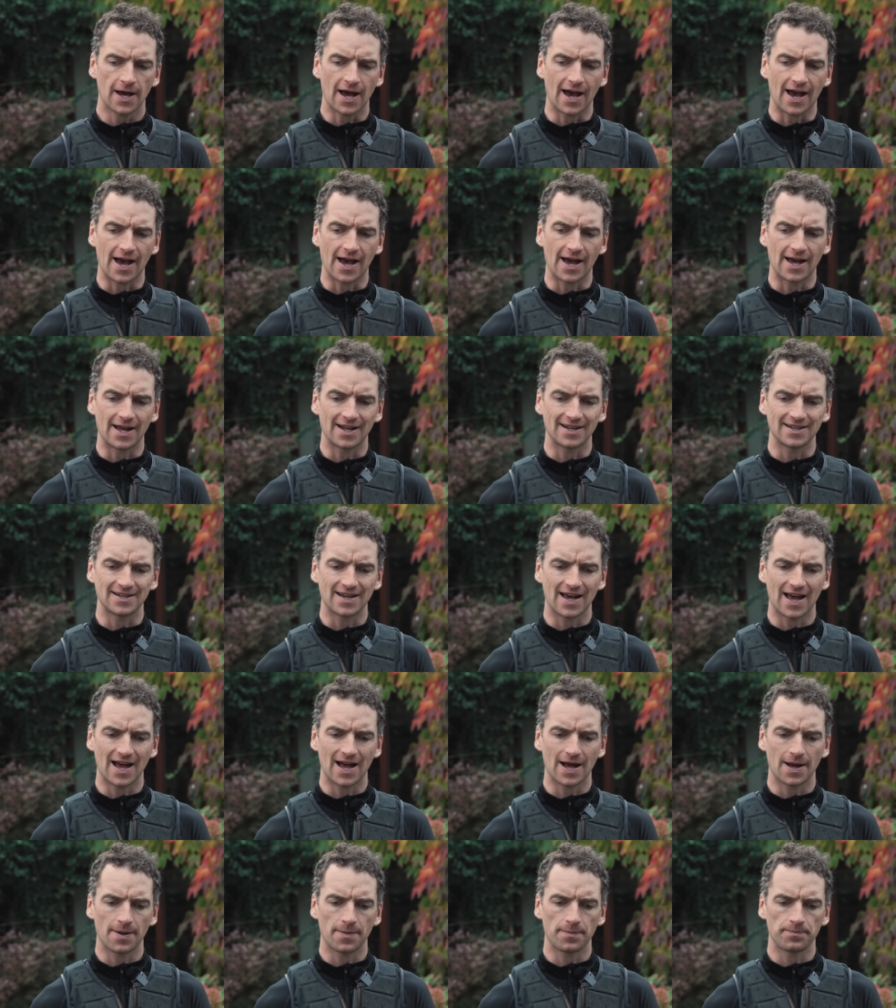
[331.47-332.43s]

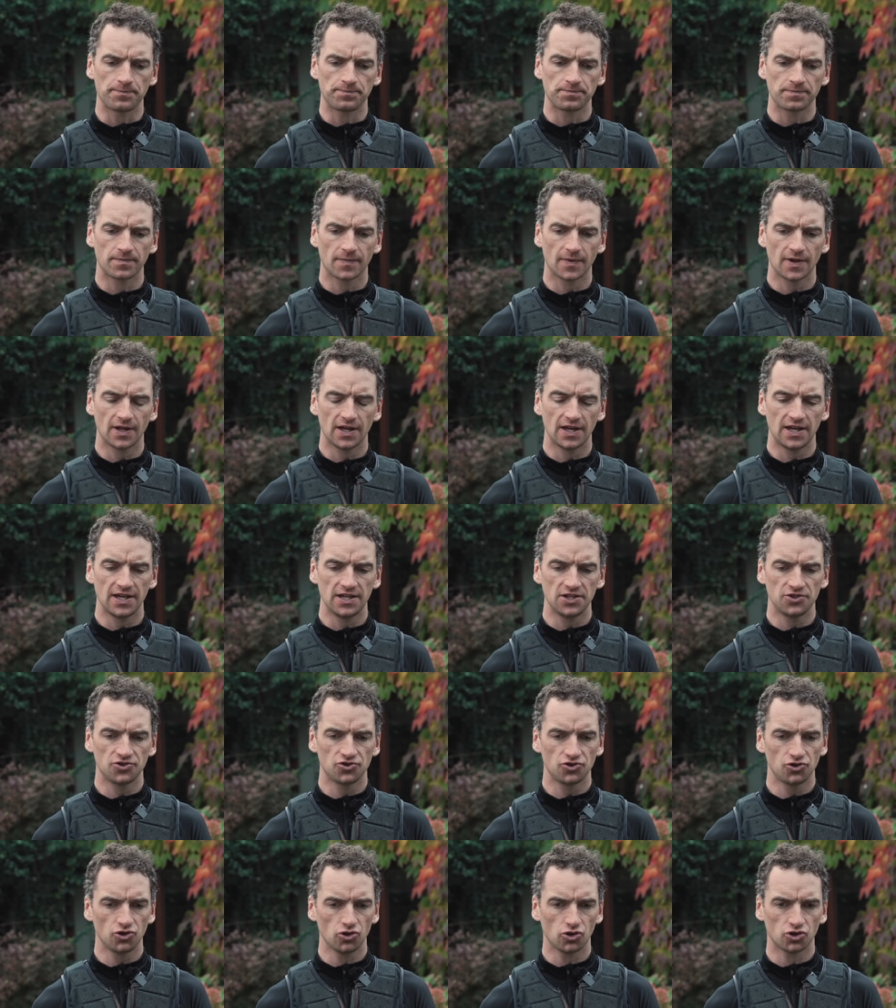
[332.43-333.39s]
And
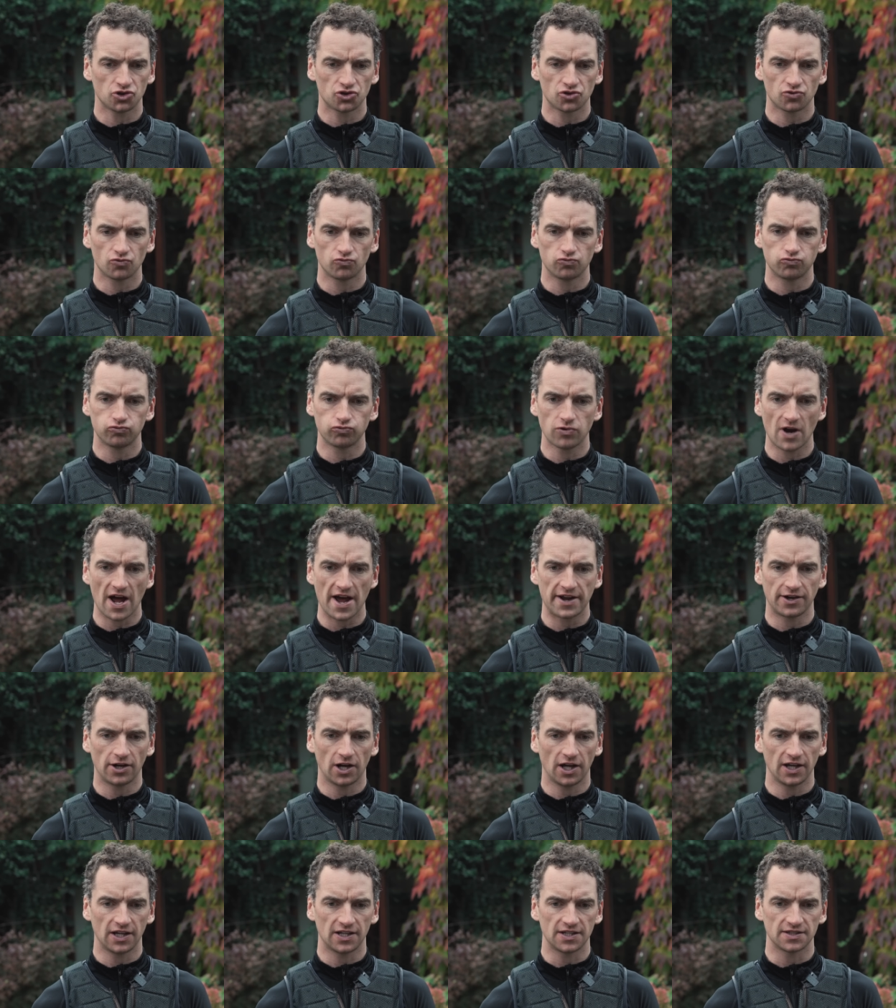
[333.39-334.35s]
he's just
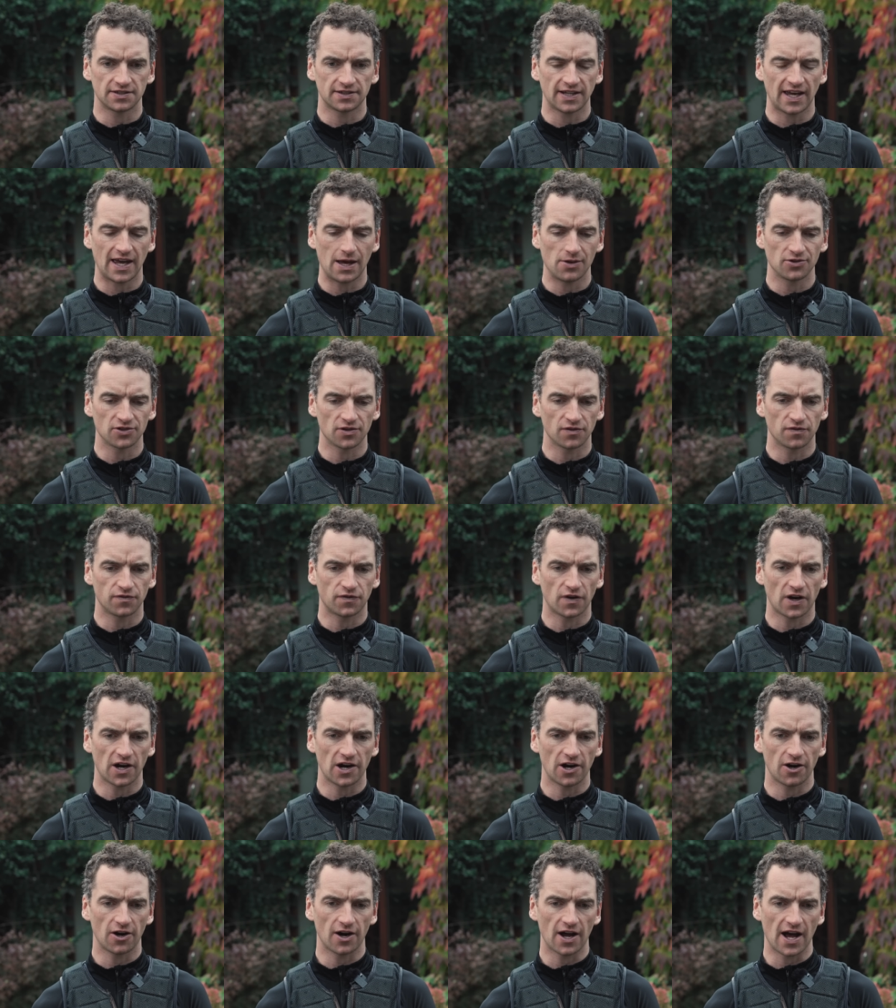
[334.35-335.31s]
ran like his tail was on
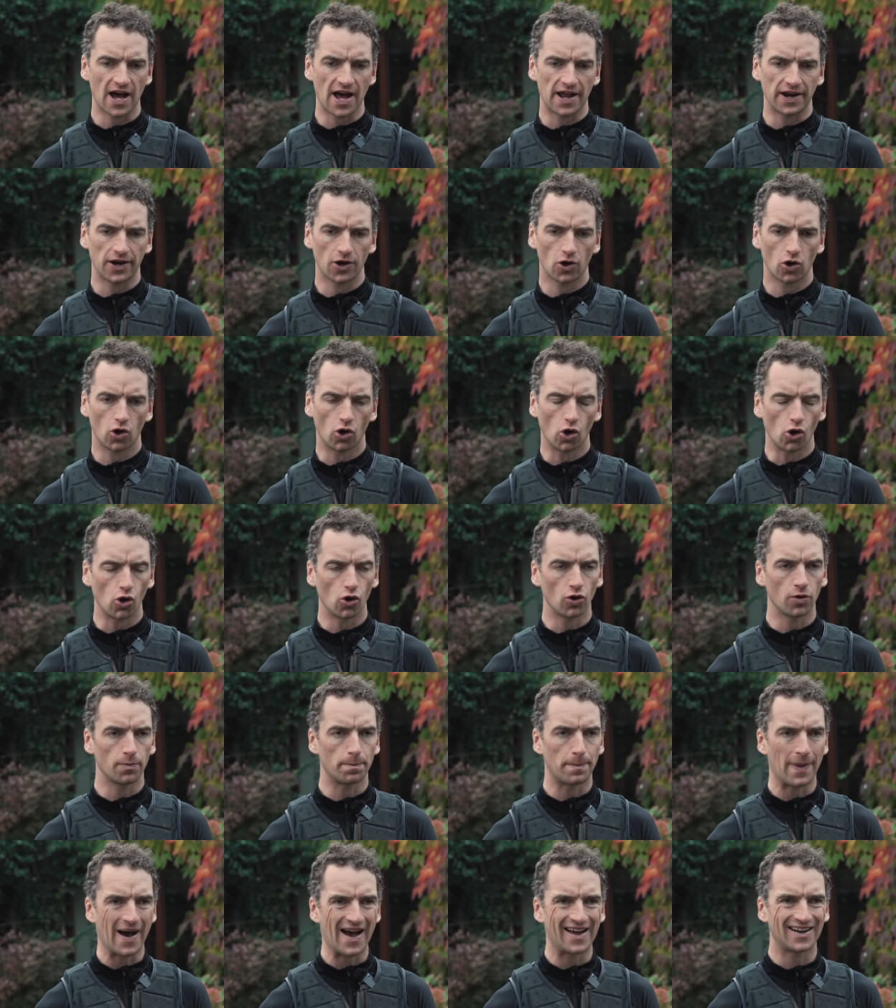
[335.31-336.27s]
fire and
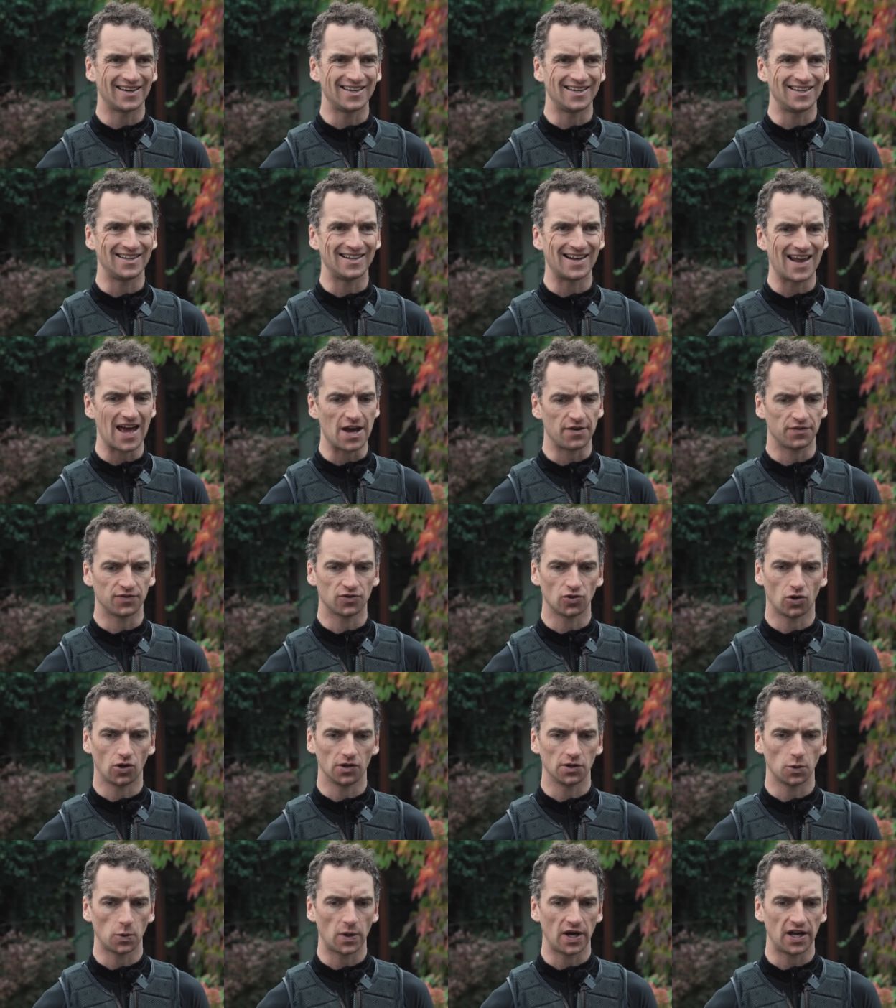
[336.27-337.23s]
hung badly left
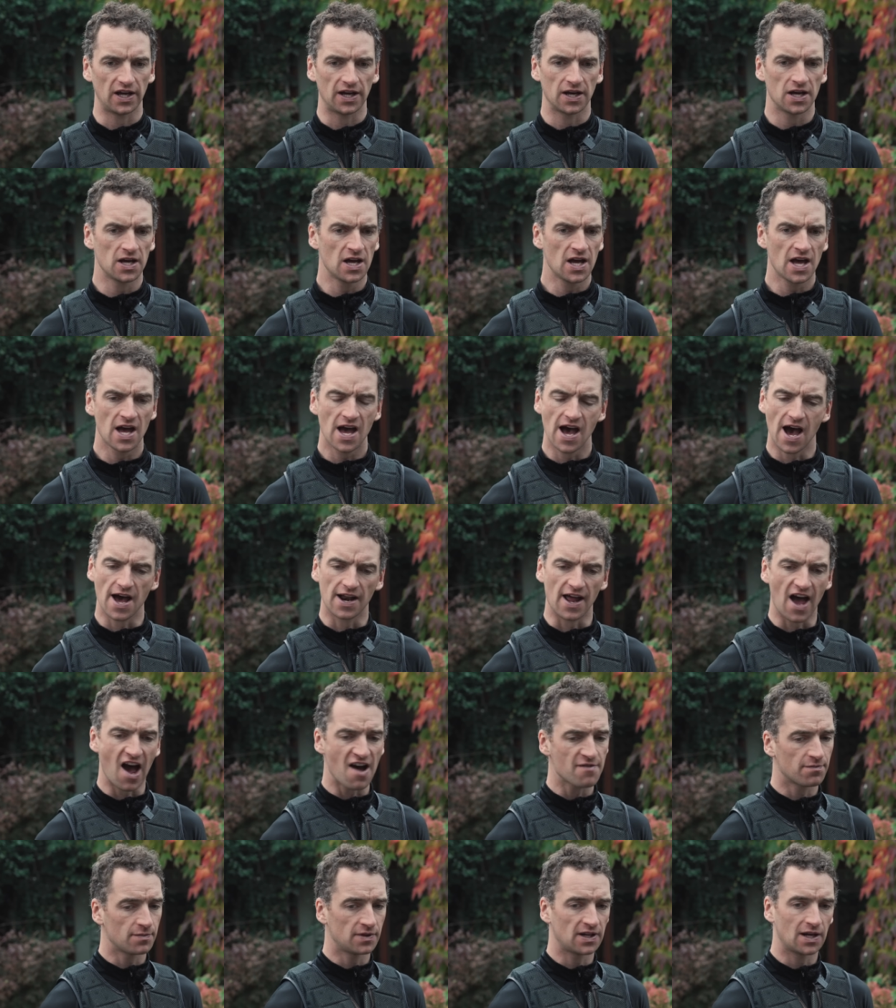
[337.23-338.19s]
all the way. And I
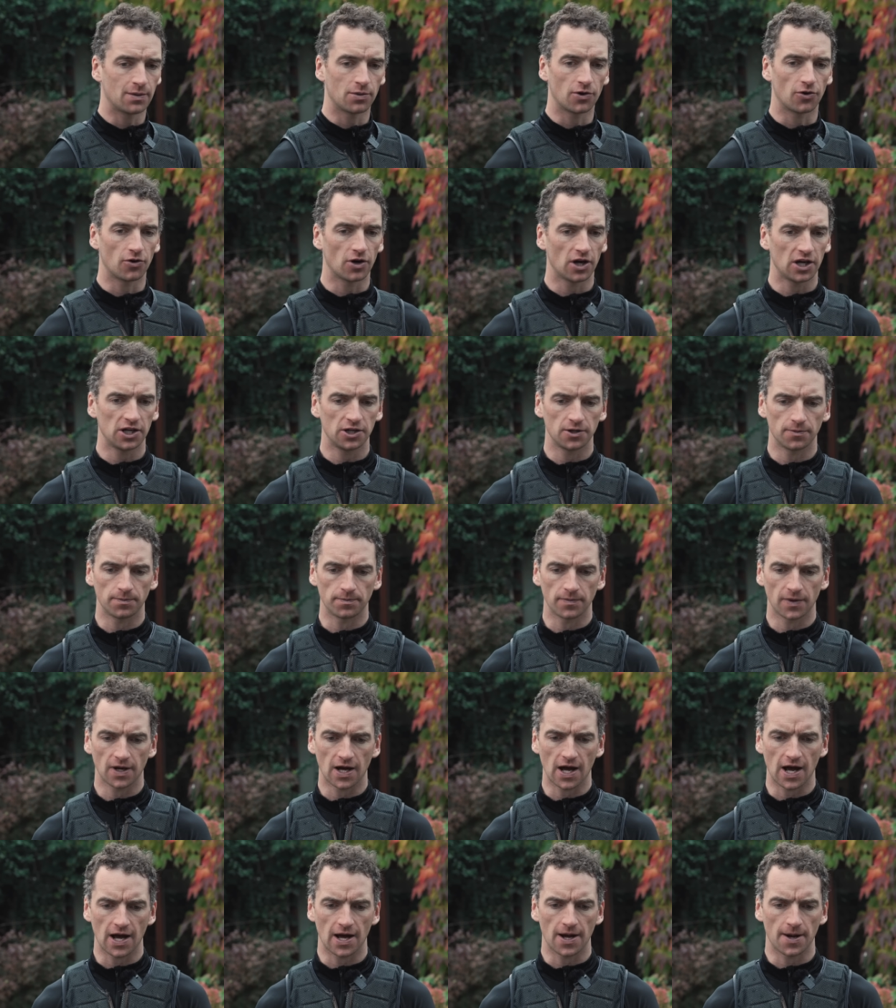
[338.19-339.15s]
haven't been able to ride
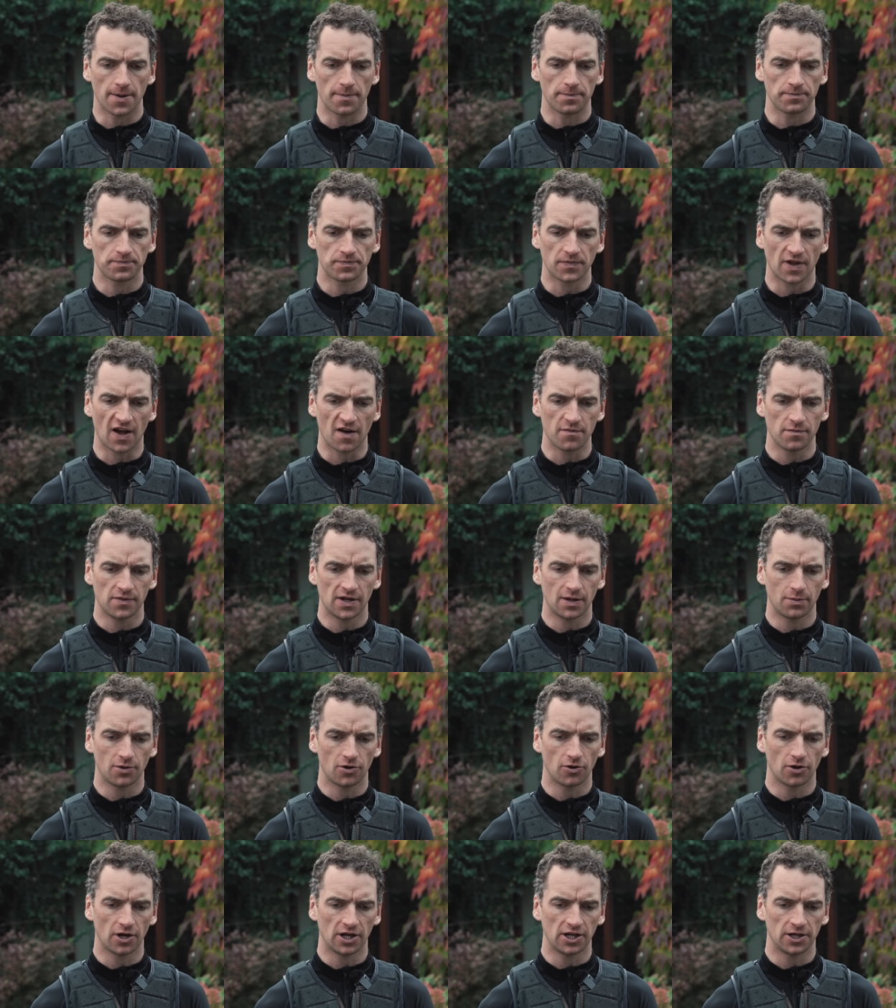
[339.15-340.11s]

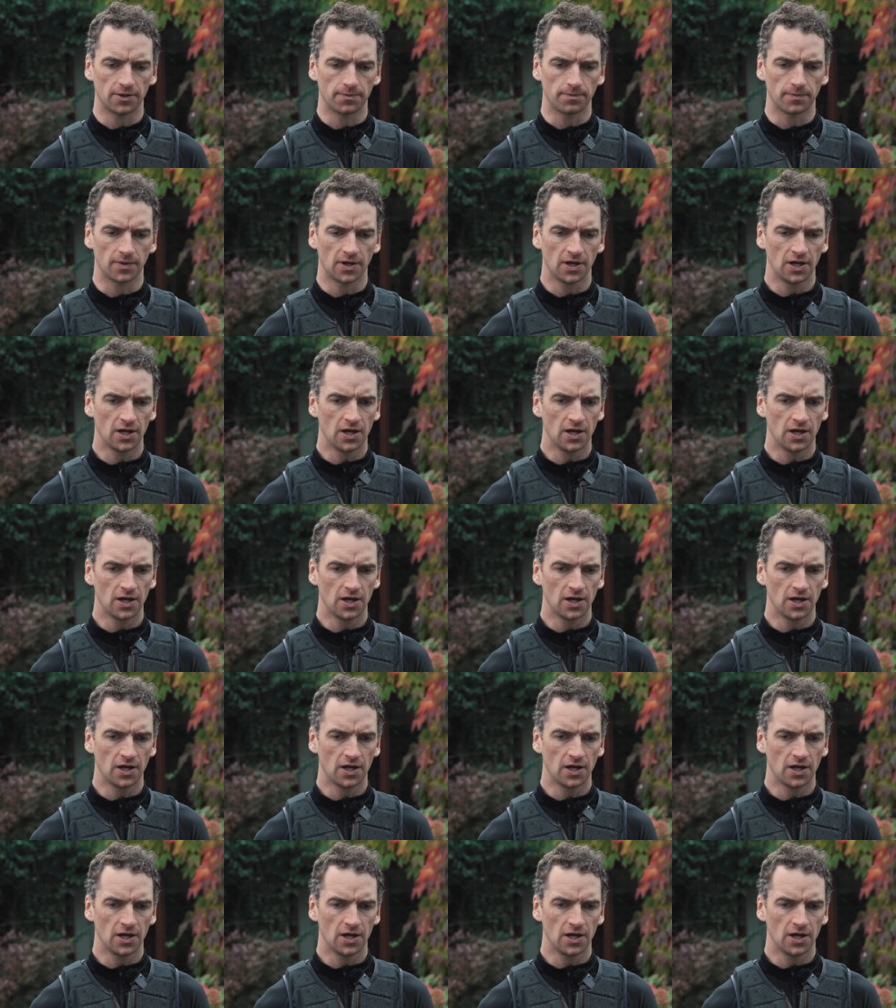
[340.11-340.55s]
him,